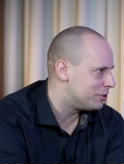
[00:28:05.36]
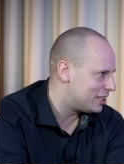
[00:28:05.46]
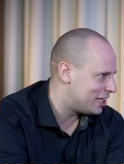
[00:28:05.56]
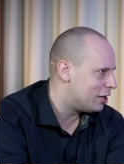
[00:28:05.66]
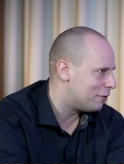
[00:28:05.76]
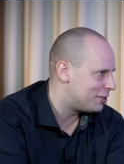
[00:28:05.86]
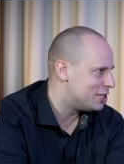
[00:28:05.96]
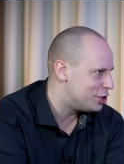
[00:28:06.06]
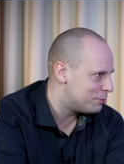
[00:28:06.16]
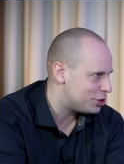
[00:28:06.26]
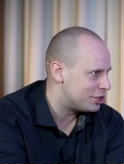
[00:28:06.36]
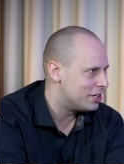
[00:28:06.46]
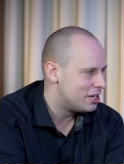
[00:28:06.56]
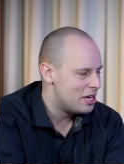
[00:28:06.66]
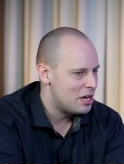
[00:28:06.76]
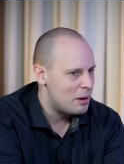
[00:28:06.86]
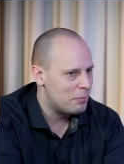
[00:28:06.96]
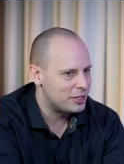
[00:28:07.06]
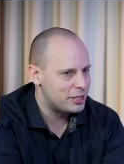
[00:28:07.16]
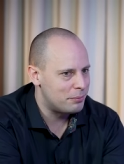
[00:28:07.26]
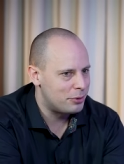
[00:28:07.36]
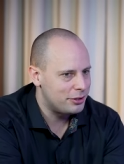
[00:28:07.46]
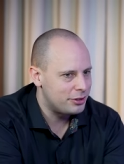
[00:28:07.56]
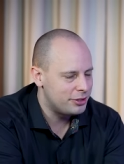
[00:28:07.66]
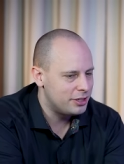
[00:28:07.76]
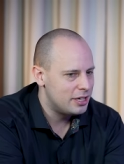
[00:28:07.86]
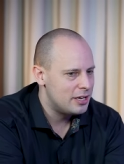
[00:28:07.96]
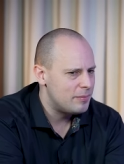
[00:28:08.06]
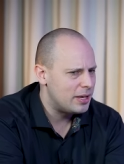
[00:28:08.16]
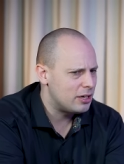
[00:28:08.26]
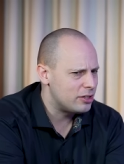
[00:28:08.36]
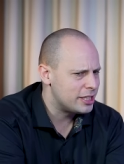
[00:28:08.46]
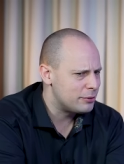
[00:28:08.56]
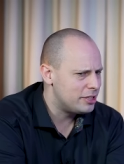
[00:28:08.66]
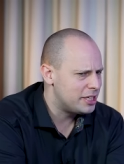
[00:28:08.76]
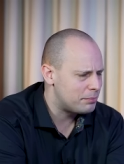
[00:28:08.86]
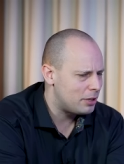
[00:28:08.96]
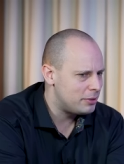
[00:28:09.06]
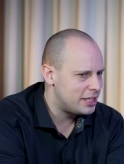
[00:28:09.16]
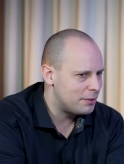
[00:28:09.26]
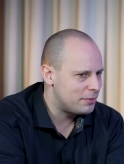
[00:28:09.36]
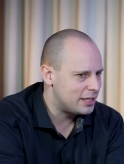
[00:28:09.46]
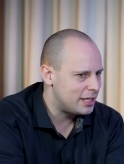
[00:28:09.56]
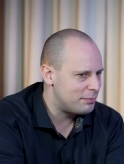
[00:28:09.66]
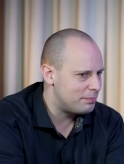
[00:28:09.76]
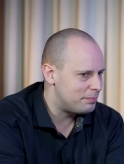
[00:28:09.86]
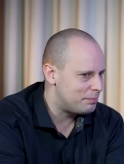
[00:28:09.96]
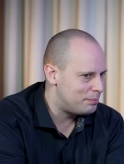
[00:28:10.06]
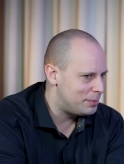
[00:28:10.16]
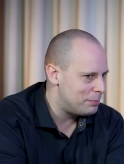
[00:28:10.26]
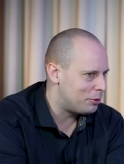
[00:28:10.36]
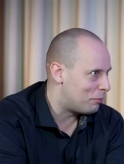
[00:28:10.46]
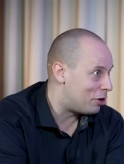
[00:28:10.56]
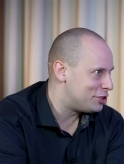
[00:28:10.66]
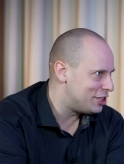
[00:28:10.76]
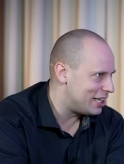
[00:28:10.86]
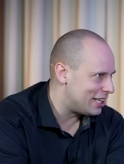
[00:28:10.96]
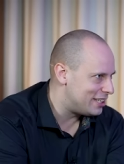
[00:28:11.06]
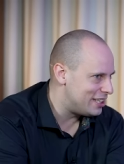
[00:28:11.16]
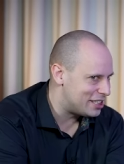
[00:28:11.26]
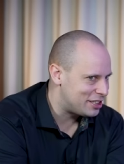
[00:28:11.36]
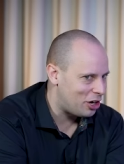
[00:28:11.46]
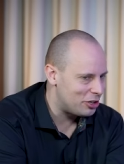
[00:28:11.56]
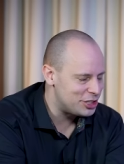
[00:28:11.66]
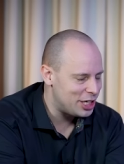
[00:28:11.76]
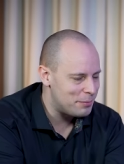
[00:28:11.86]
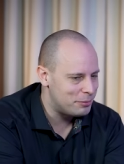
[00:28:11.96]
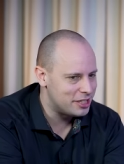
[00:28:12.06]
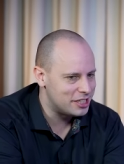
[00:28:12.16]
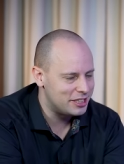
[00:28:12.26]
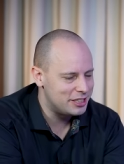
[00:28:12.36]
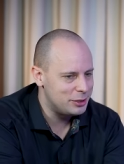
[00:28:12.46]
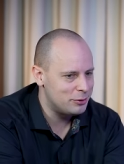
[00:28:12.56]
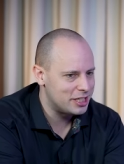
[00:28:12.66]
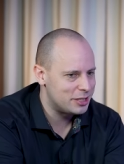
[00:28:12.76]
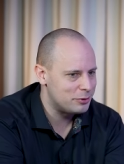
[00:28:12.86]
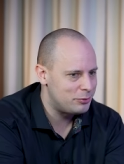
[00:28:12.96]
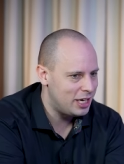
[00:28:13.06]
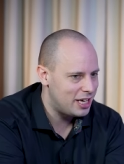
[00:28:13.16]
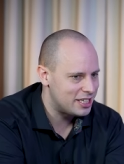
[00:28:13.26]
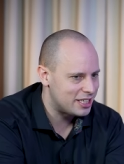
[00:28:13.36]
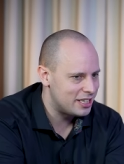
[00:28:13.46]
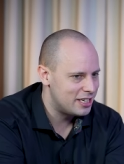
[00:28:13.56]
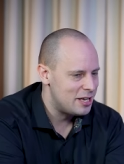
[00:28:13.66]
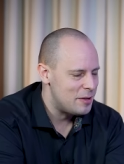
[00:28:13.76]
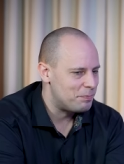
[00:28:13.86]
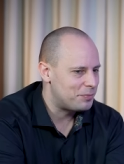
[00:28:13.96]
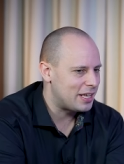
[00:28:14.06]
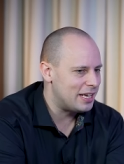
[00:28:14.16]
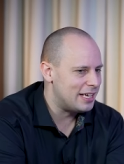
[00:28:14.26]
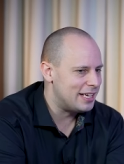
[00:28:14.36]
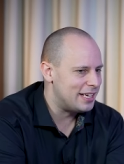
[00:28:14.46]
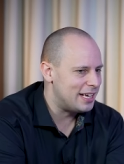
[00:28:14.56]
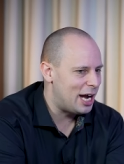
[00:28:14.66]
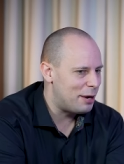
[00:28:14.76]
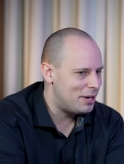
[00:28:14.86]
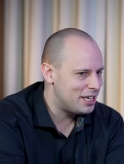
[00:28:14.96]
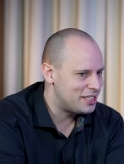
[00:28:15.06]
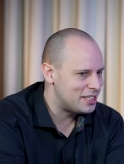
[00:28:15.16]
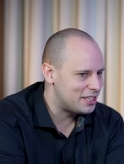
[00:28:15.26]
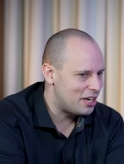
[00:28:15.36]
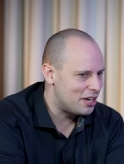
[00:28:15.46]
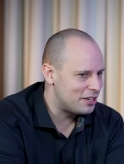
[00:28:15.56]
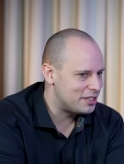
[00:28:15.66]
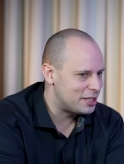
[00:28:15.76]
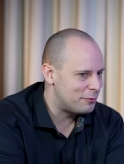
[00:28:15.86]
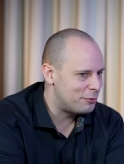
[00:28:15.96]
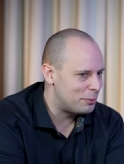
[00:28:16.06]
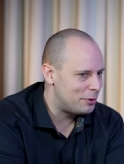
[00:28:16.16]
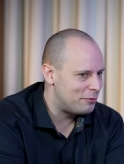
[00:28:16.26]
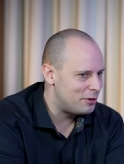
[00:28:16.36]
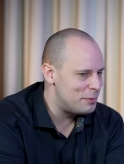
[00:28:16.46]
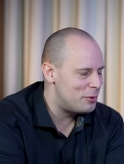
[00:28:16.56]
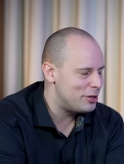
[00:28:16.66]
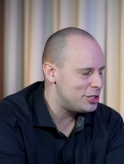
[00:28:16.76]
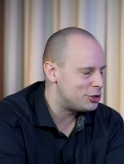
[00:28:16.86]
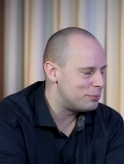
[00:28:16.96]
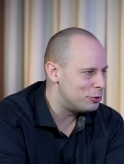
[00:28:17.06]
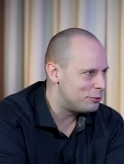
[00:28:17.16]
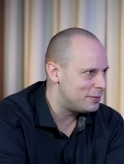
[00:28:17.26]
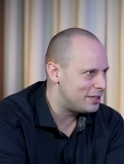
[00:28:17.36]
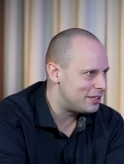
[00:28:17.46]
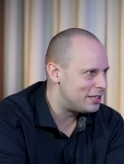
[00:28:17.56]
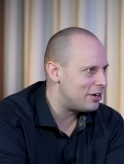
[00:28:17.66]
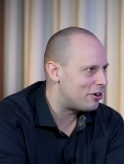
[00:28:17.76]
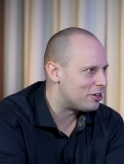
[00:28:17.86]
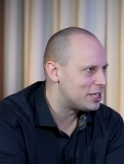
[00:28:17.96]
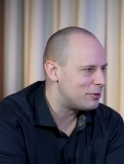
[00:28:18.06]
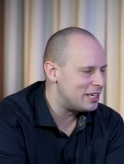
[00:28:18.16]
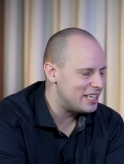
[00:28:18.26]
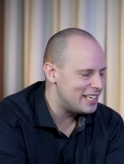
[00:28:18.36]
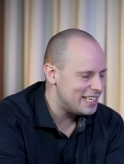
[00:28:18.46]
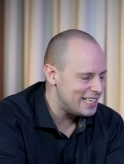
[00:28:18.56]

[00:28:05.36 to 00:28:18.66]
you could say, of the Egyptian Muslim Brotherhood. And also, this is probably something that people marching at these college campuses in the US don't realize that uh, Hamas is not some form of liberation movement. Mm-hmm. They are also an